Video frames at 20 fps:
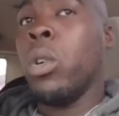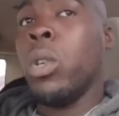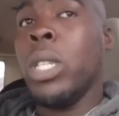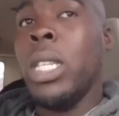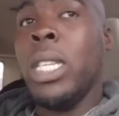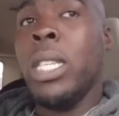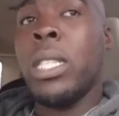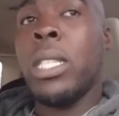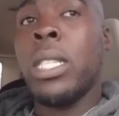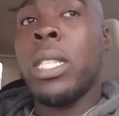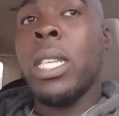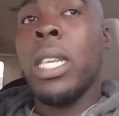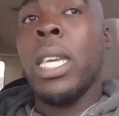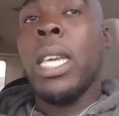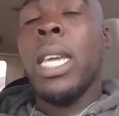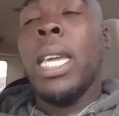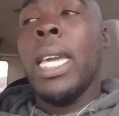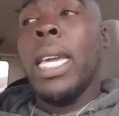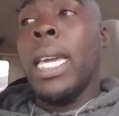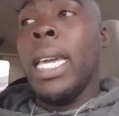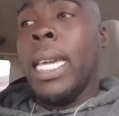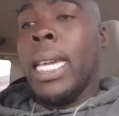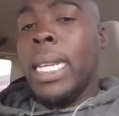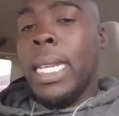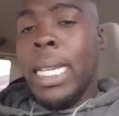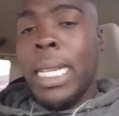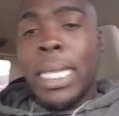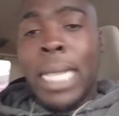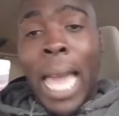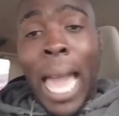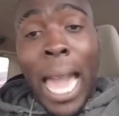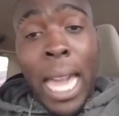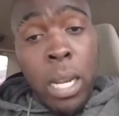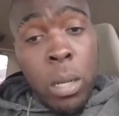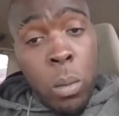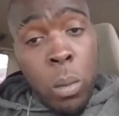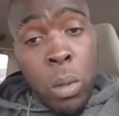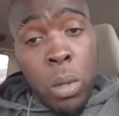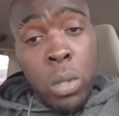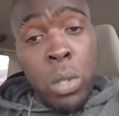these
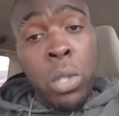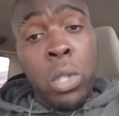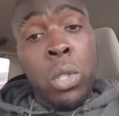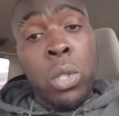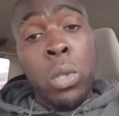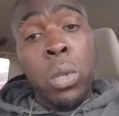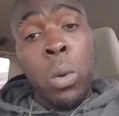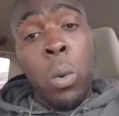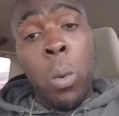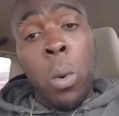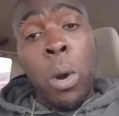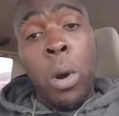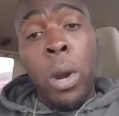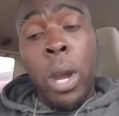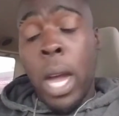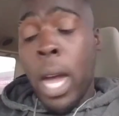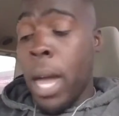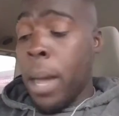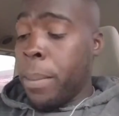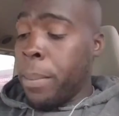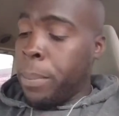animals were